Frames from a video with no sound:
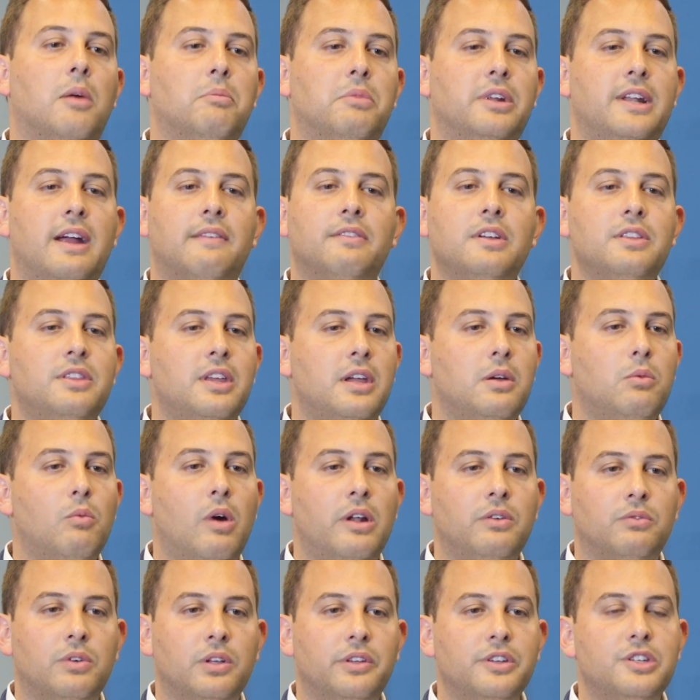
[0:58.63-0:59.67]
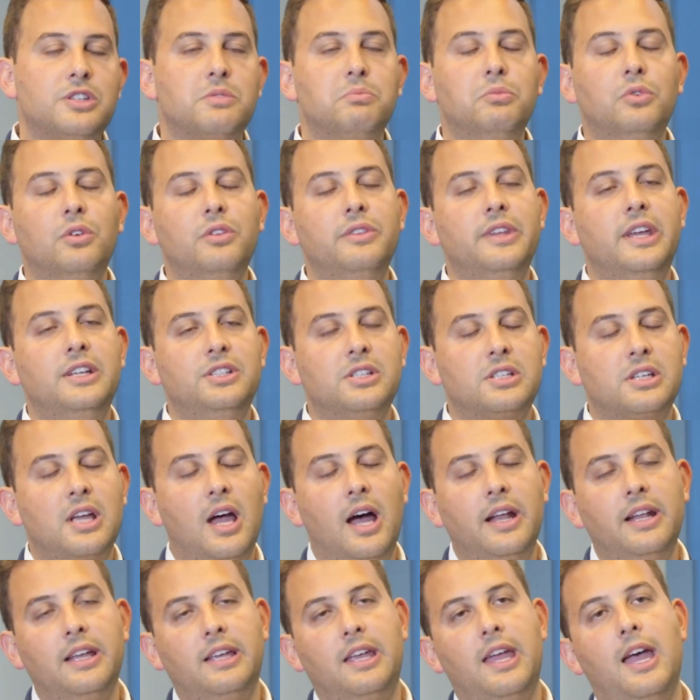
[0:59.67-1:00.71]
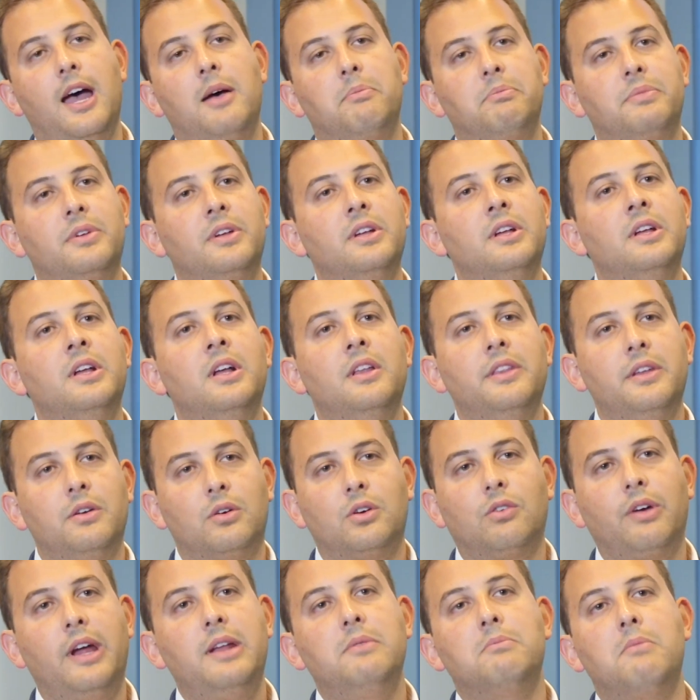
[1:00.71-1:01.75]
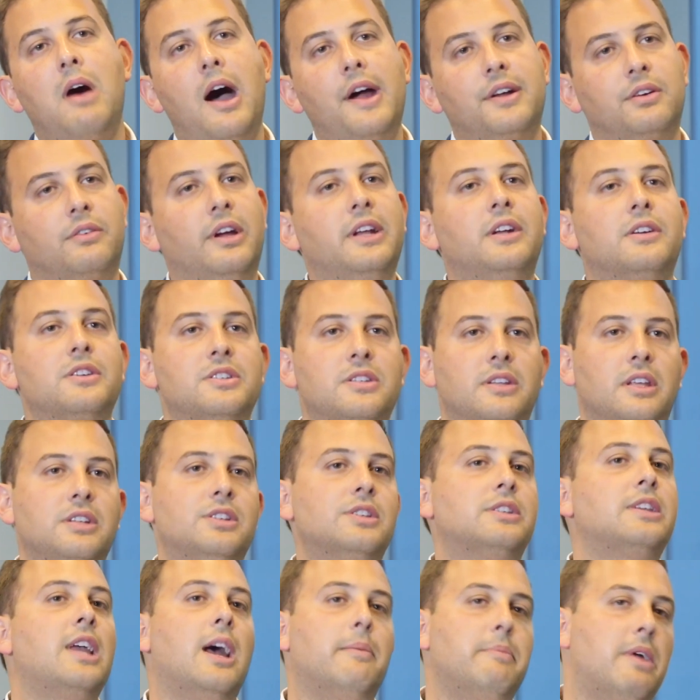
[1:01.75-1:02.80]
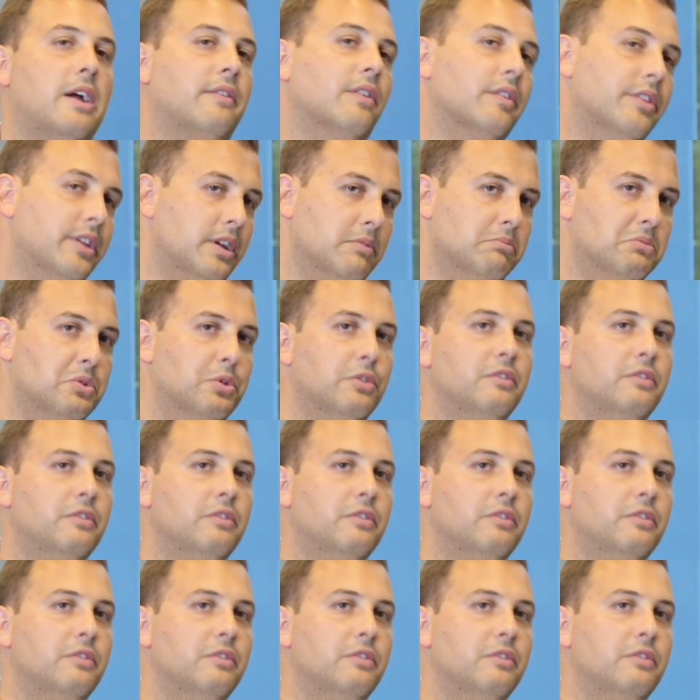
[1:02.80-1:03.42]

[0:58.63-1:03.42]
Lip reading: But everything went really smooth, and they just kind of they were great moderators, and they just kept everything